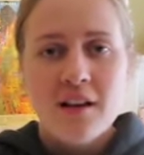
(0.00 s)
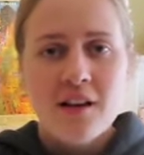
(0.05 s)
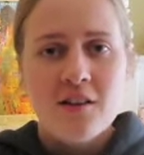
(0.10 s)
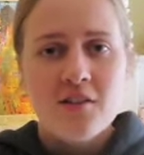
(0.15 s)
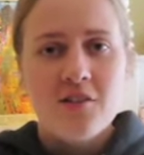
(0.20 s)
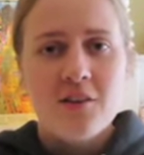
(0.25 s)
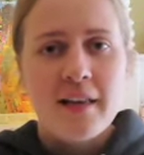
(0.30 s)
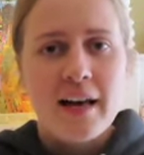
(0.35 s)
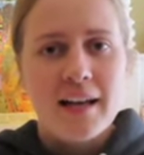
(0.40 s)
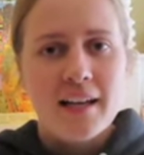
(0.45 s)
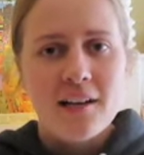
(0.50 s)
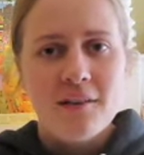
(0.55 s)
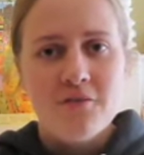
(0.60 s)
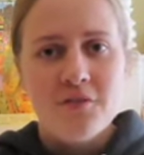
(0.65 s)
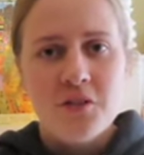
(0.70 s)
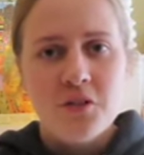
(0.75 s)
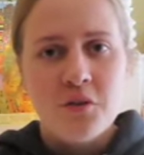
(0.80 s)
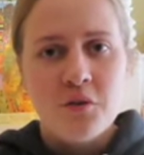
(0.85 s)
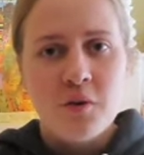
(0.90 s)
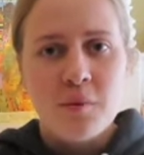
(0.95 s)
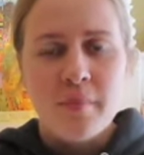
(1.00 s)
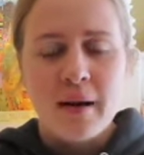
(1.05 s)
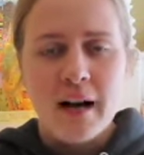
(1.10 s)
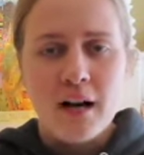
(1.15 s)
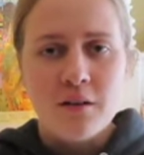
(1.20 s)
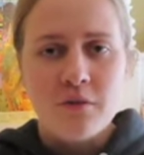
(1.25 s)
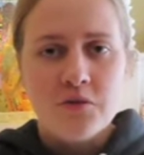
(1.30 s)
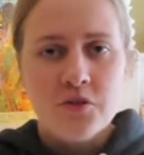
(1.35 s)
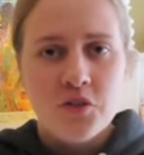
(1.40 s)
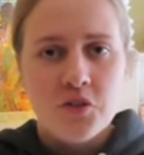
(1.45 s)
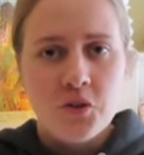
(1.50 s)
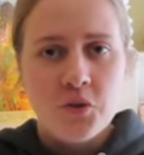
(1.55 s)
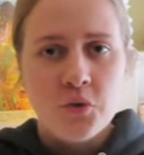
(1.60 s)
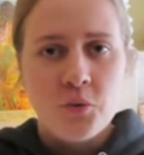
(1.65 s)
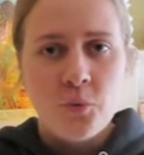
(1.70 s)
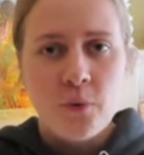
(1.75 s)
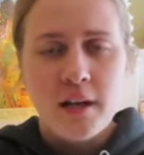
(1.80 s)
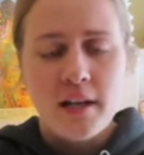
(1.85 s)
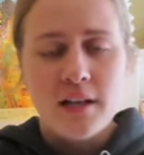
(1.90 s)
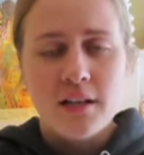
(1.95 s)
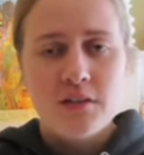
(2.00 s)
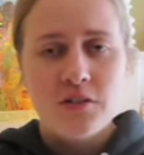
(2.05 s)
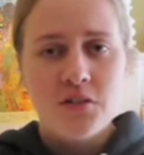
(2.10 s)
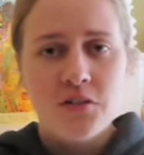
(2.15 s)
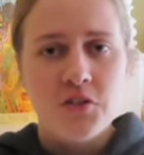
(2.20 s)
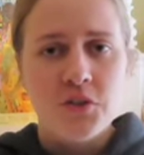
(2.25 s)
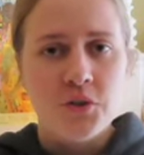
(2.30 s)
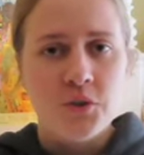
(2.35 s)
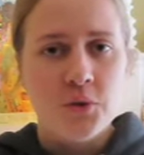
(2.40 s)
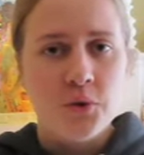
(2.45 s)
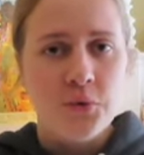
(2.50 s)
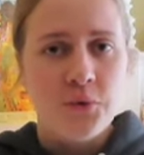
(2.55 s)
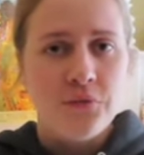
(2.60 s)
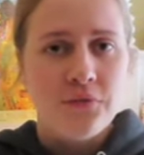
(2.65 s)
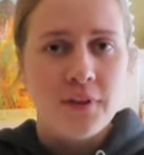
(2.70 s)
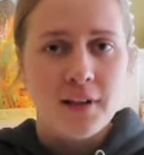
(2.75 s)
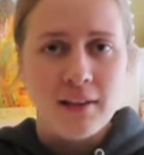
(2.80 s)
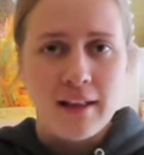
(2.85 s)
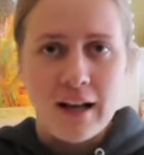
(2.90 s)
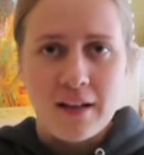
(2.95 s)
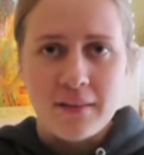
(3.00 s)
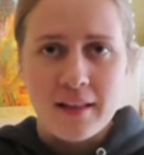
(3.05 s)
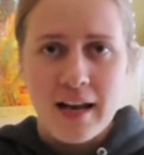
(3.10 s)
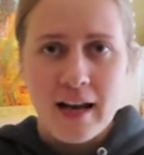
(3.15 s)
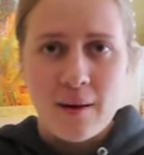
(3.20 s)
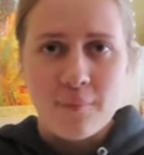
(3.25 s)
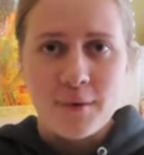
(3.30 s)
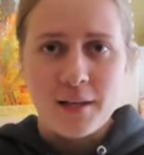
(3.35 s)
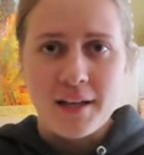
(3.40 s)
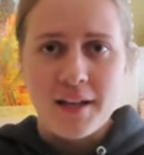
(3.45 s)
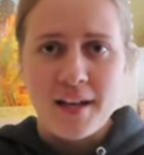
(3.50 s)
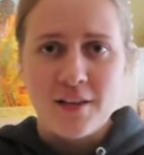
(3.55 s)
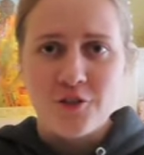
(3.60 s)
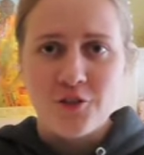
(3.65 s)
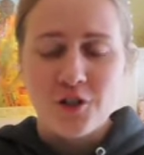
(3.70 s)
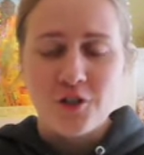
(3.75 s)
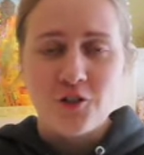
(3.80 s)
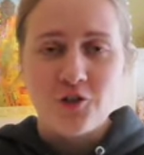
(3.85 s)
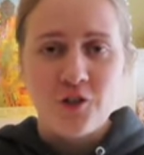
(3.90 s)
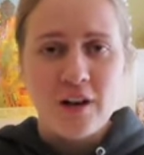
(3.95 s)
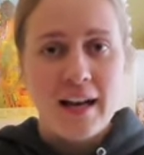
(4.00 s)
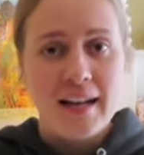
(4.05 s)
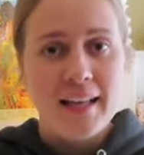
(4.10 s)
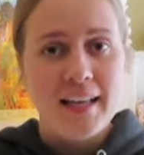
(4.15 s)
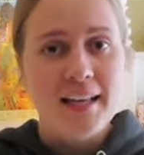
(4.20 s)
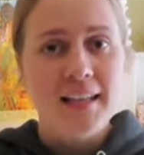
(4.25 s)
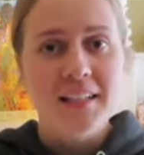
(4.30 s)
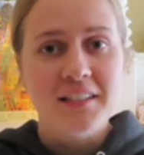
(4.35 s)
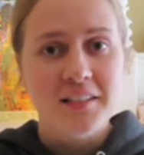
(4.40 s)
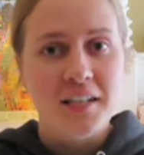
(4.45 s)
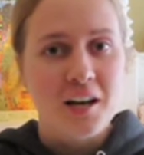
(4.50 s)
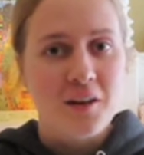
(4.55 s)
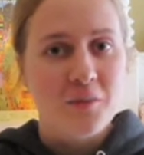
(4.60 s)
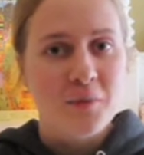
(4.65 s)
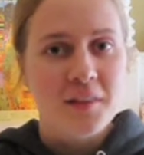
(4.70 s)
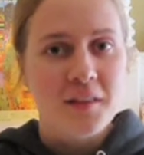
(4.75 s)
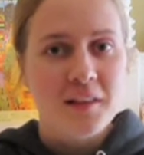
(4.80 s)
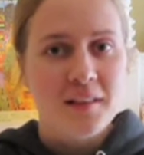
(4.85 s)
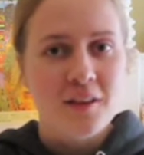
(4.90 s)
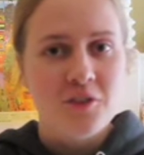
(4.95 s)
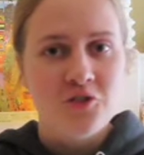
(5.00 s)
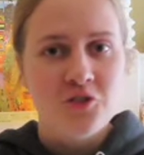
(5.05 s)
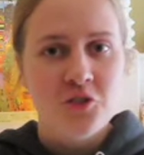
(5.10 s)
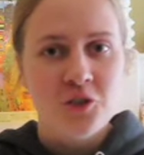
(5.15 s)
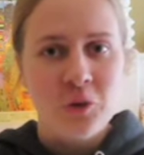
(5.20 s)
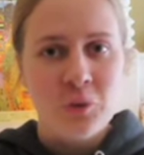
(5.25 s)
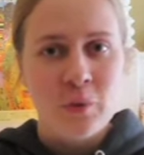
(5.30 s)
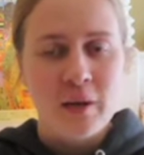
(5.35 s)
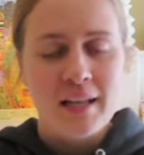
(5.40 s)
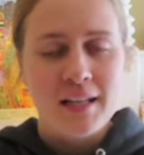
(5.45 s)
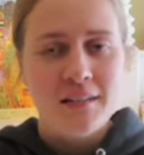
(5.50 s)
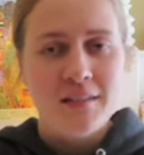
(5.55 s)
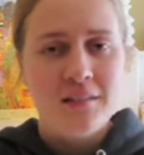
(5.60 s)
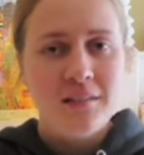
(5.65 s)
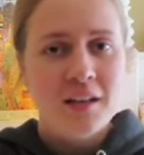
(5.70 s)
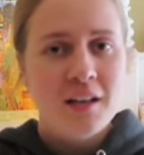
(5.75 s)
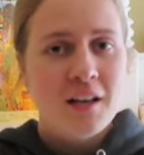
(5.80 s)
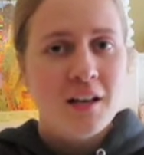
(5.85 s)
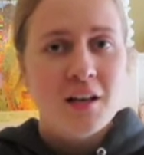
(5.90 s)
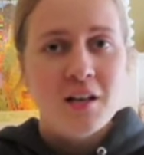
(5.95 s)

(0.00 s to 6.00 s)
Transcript: So that gives you about 2 weeks to fill out the application. Try to get it done within those 2 weeks.